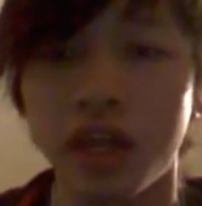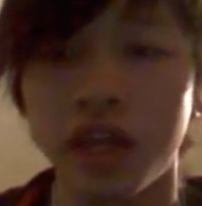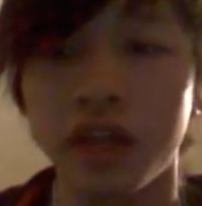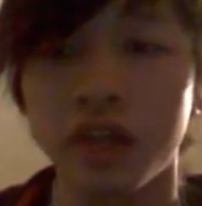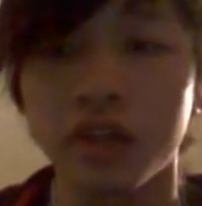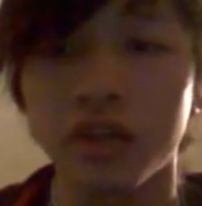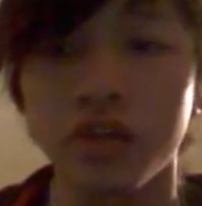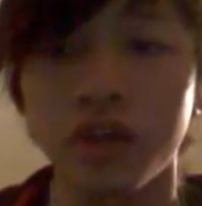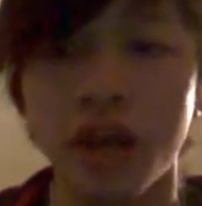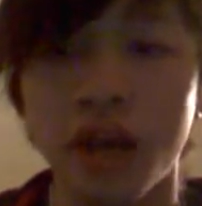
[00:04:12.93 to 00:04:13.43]

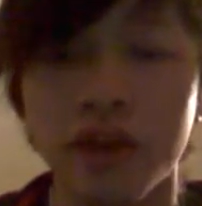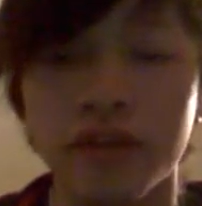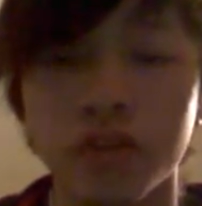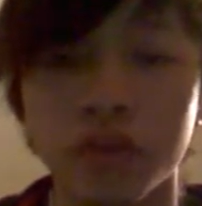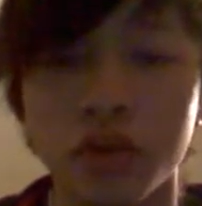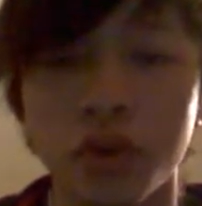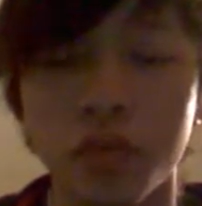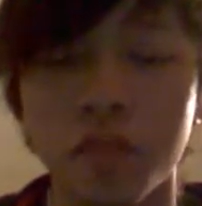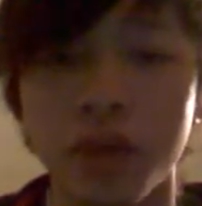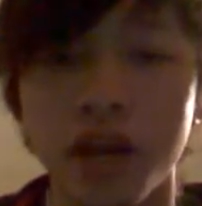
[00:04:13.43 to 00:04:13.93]
and you have
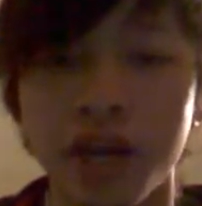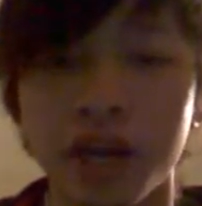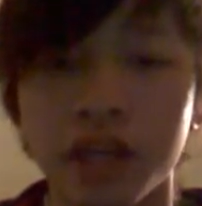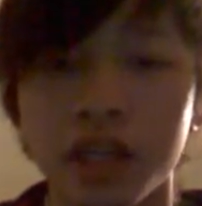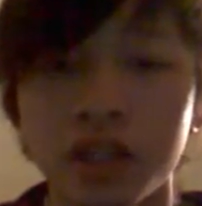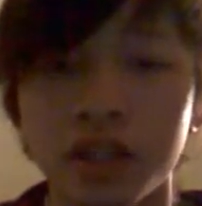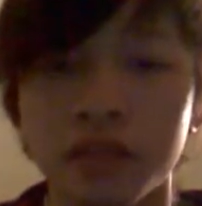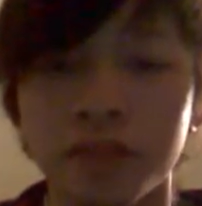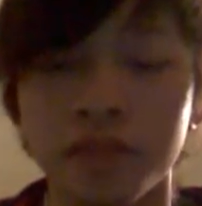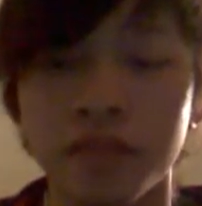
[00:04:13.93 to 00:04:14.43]
to go
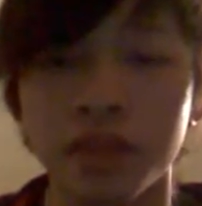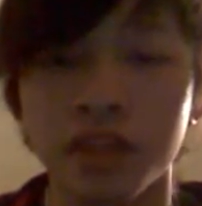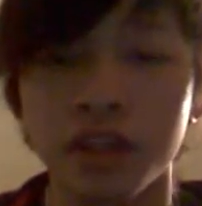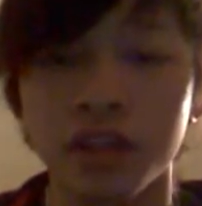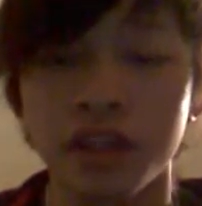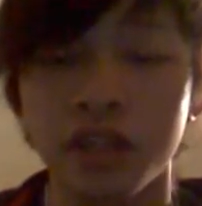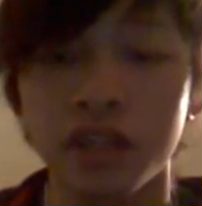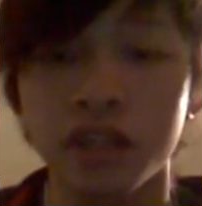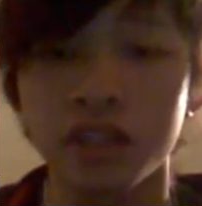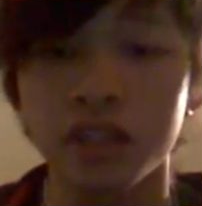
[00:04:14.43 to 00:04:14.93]
back,
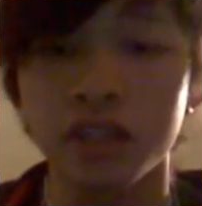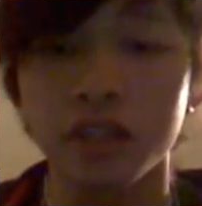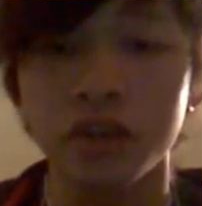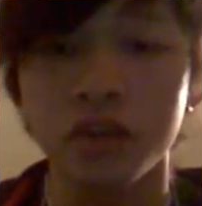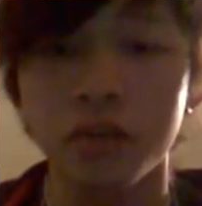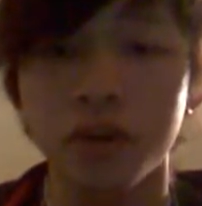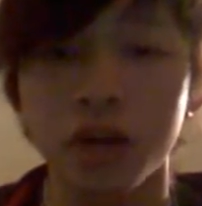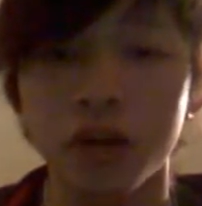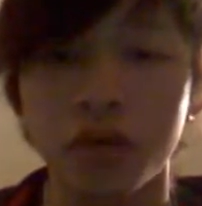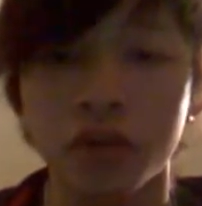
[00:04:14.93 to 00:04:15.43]
then just
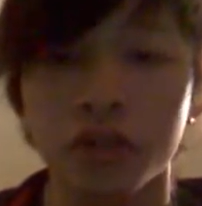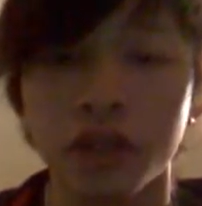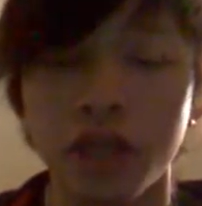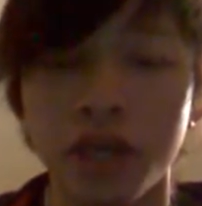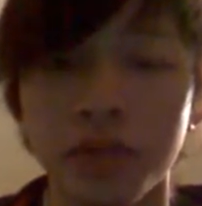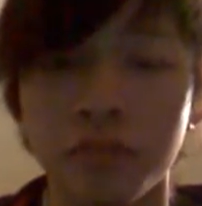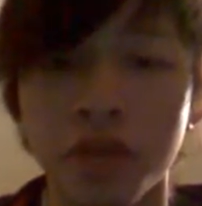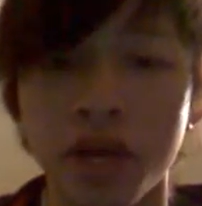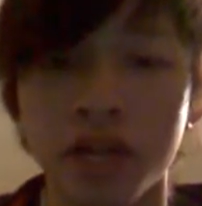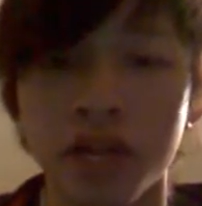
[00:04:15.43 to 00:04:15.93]
go back or
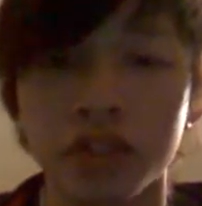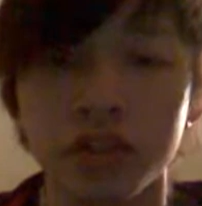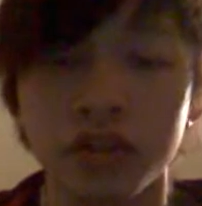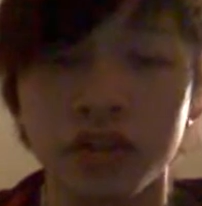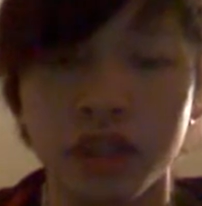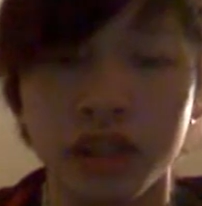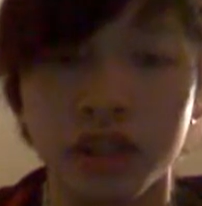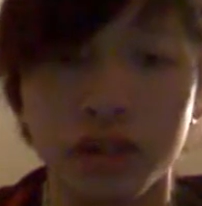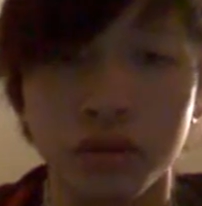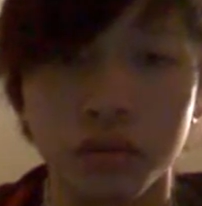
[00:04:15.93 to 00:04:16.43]
let it pass you
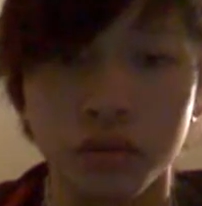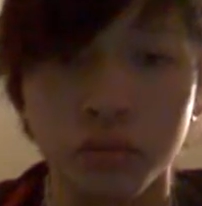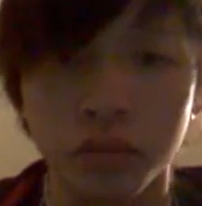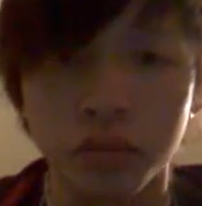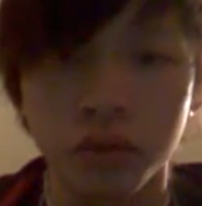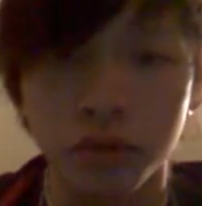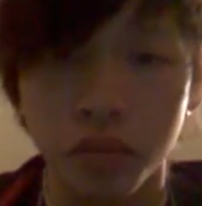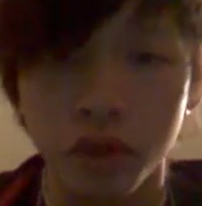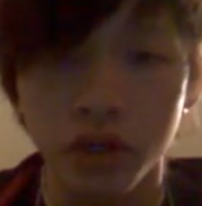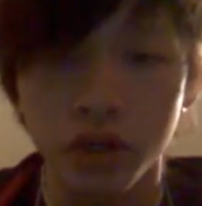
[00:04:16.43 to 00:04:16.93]
and let your
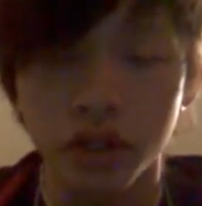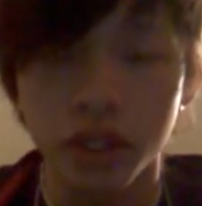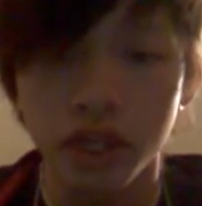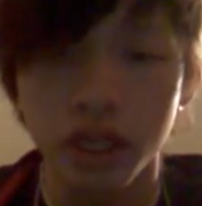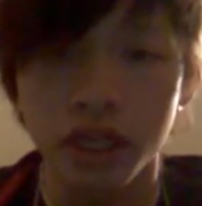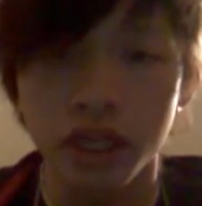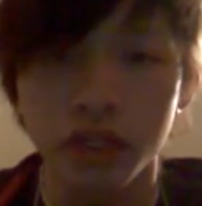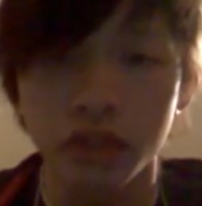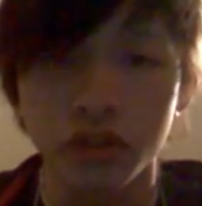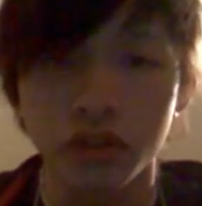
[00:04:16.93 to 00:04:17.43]
partner
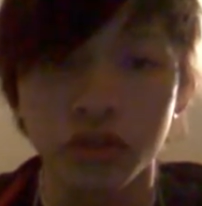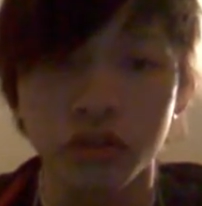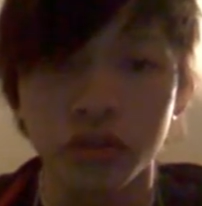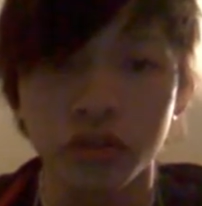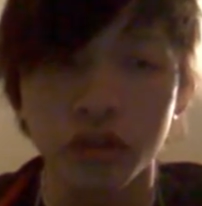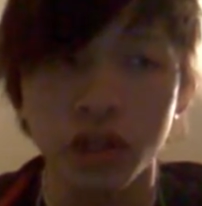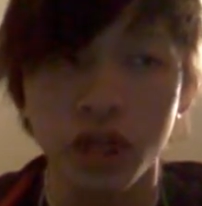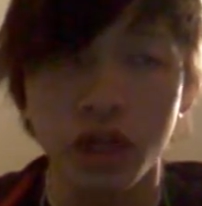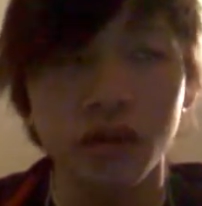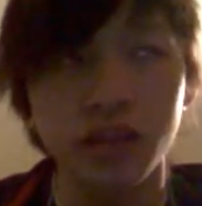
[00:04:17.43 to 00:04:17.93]
get it. So
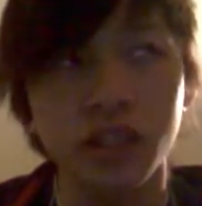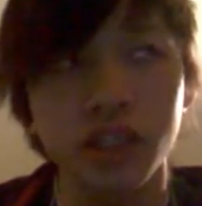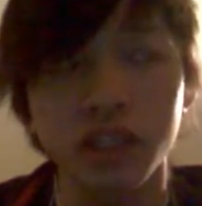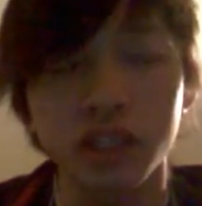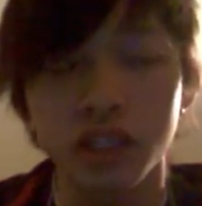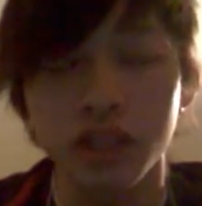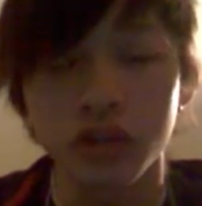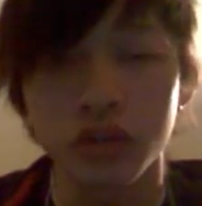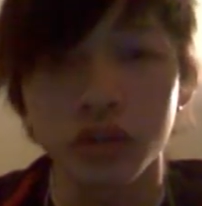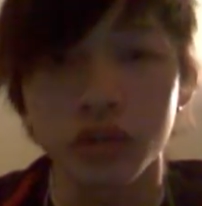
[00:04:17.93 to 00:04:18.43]
I would say
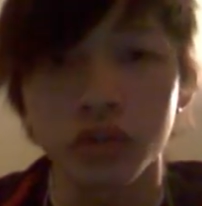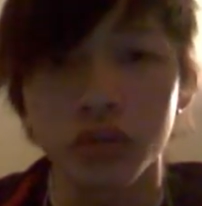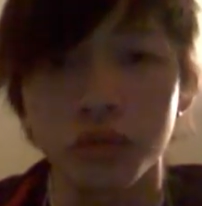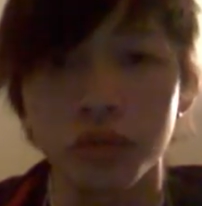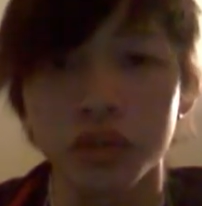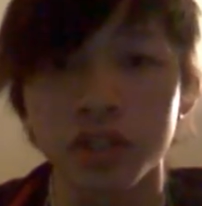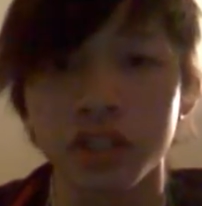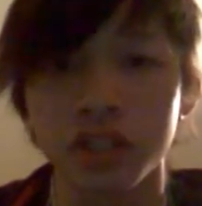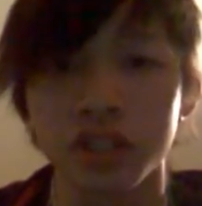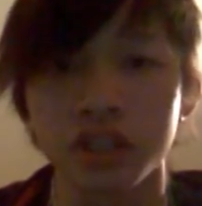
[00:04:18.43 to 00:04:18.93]
stay in your
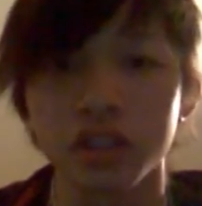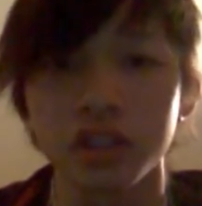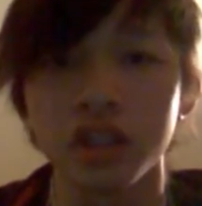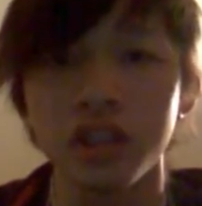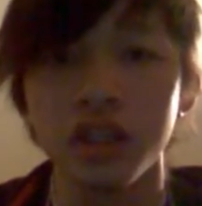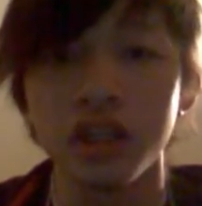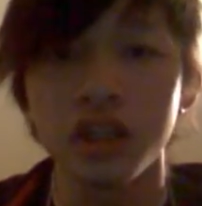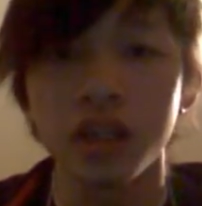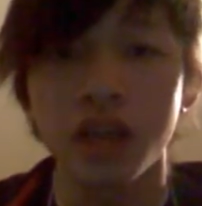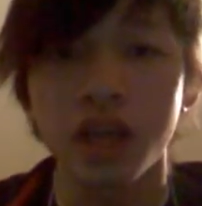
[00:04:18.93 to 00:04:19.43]
position
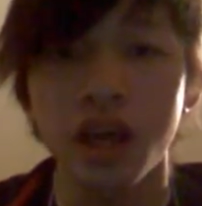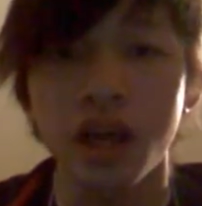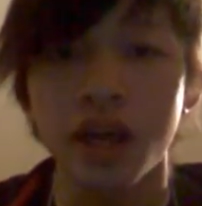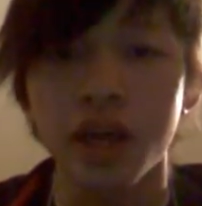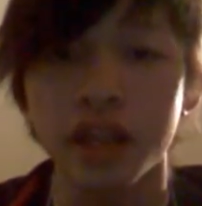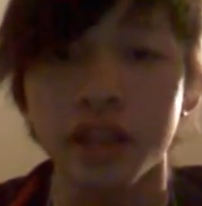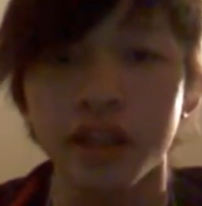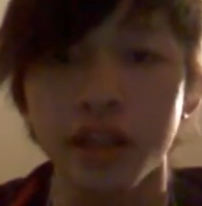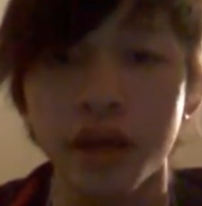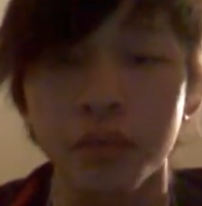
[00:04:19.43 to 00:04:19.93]

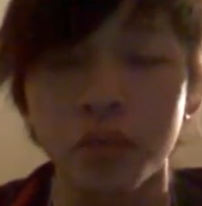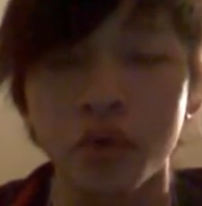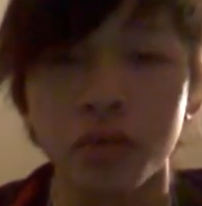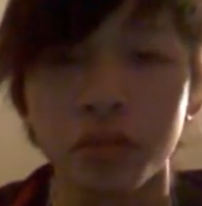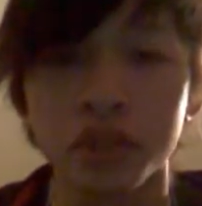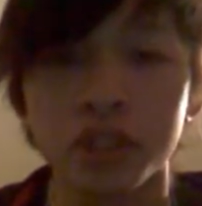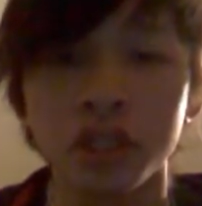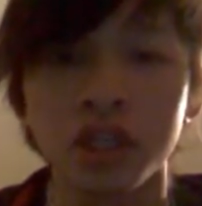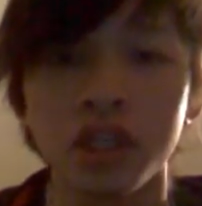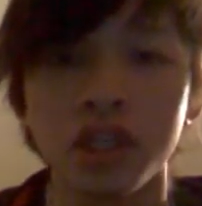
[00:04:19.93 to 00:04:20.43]
at that
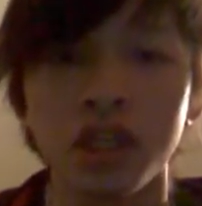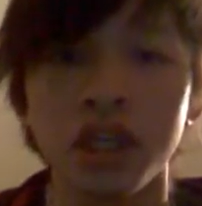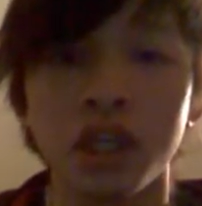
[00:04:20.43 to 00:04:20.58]
moment.